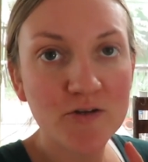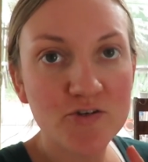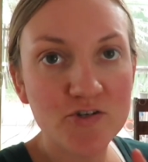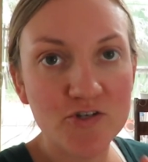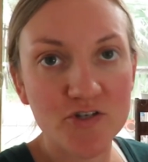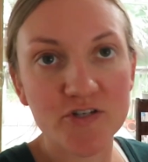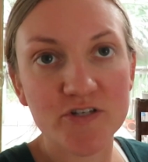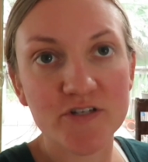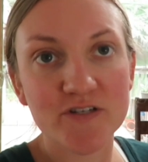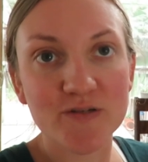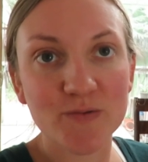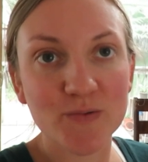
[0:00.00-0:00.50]

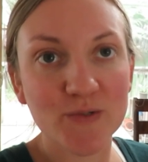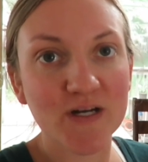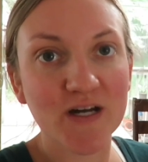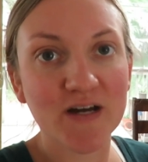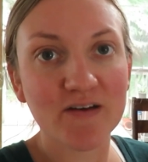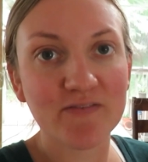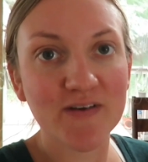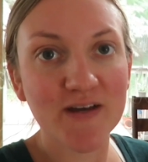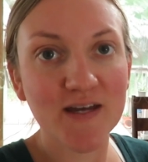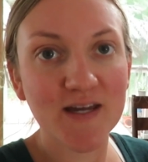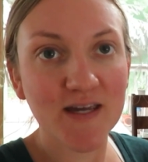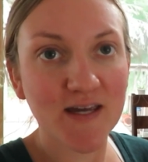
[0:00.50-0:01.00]
Just, we're
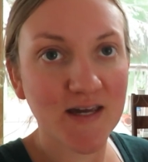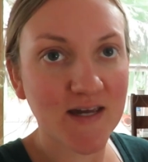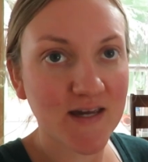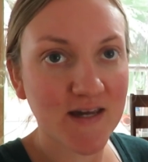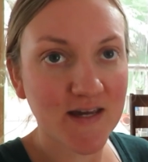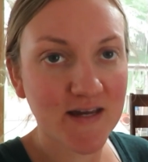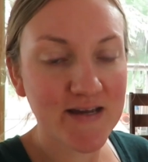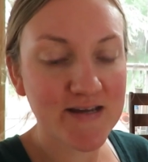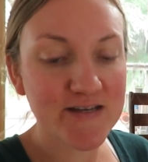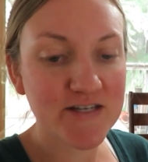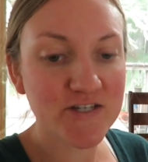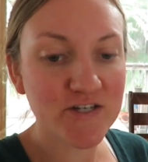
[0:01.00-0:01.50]
having
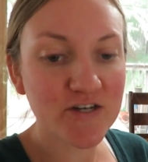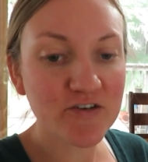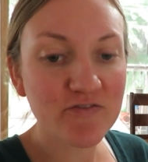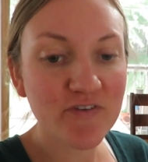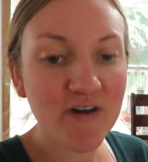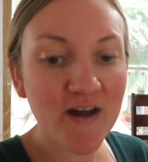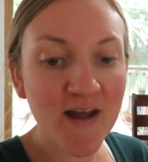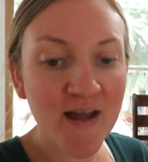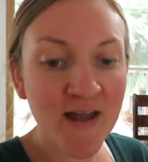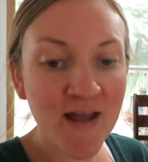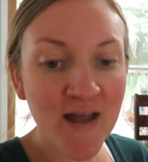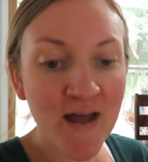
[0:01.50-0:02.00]
a stir
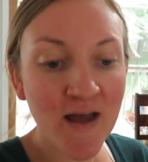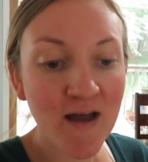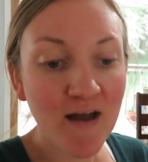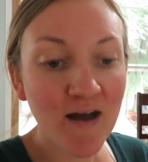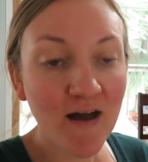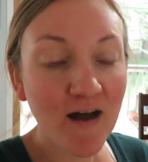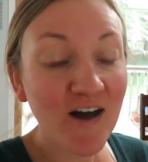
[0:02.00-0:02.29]
fry.